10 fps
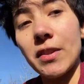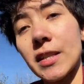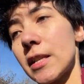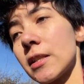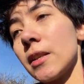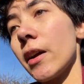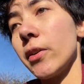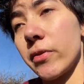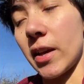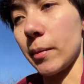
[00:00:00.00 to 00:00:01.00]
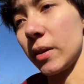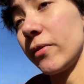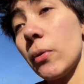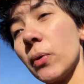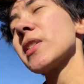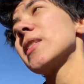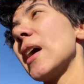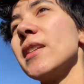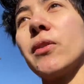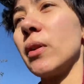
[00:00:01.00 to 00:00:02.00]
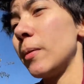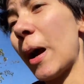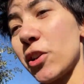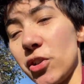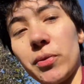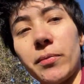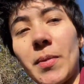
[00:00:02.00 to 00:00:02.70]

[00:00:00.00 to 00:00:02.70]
this is not your thing. But if it wasn't, I don't imagine you would have